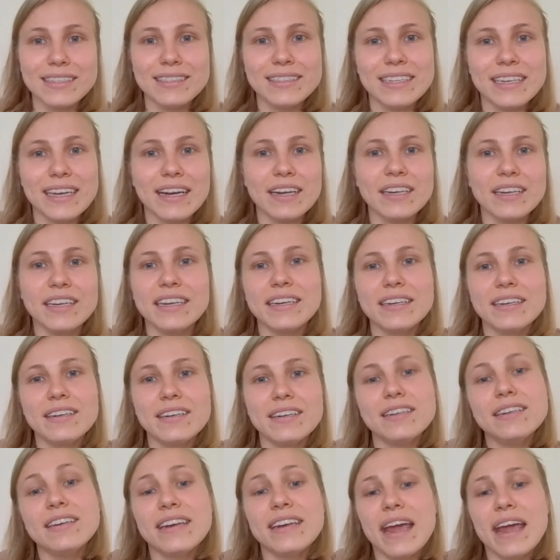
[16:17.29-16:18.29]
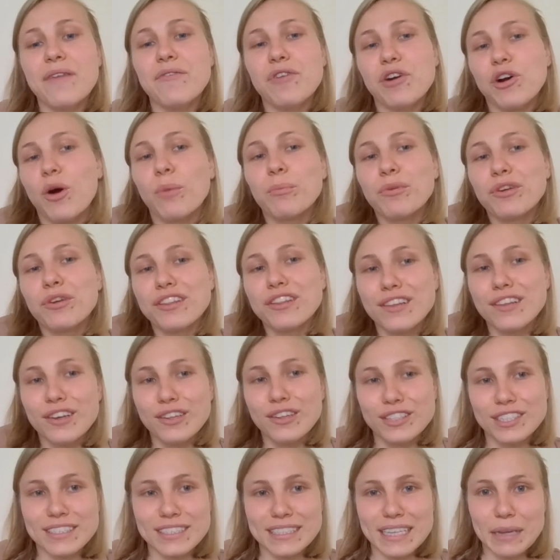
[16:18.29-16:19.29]
they are never completely
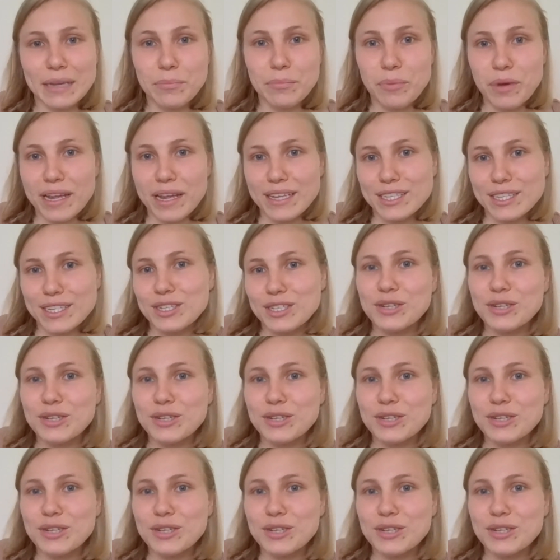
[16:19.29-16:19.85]
on the same page.